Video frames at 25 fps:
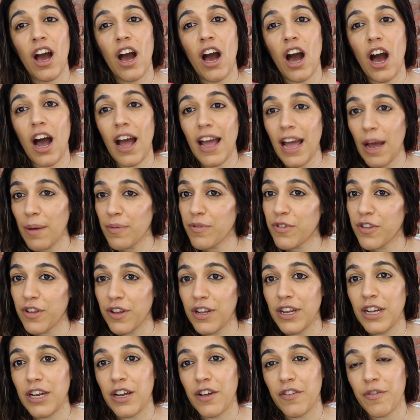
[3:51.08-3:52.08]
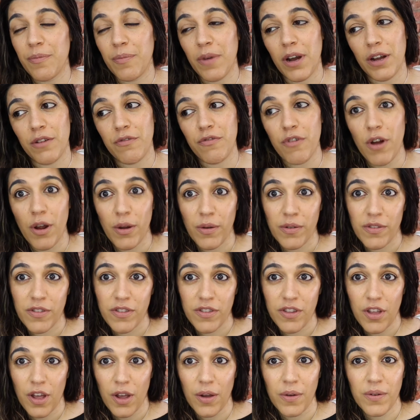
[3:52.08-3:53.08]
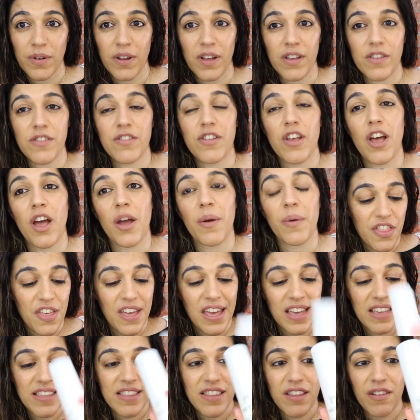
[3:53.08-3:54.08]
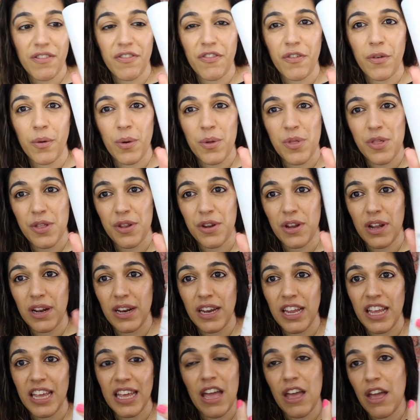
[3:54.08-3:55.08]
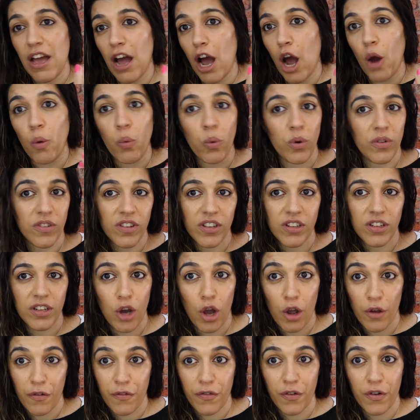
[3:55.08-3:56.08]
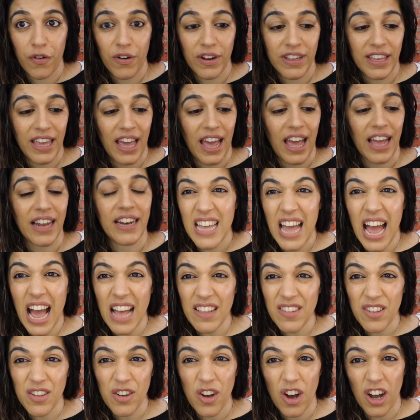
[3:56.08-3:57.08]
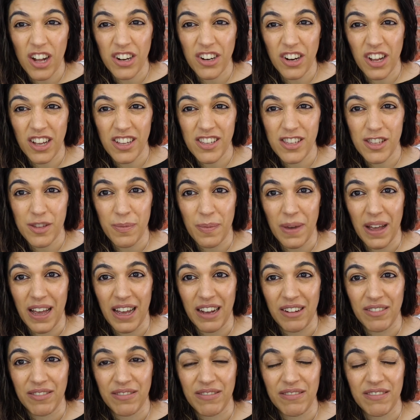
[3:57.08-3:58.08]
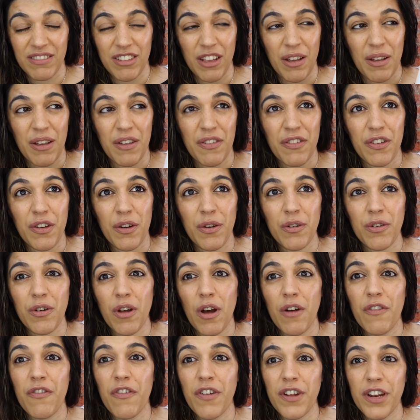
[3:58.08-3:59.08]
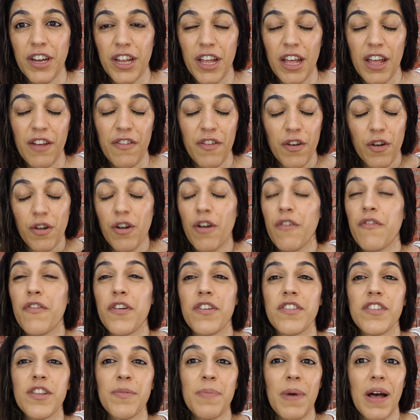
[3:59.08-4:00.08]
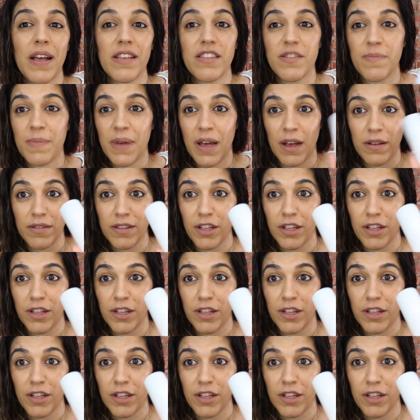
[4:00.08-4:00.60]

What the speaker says: I absolutely love my rose toner, so this, unfortunately, I wouldn't go for again. It hasn't got a nice smell, so if you're not fussed about smells,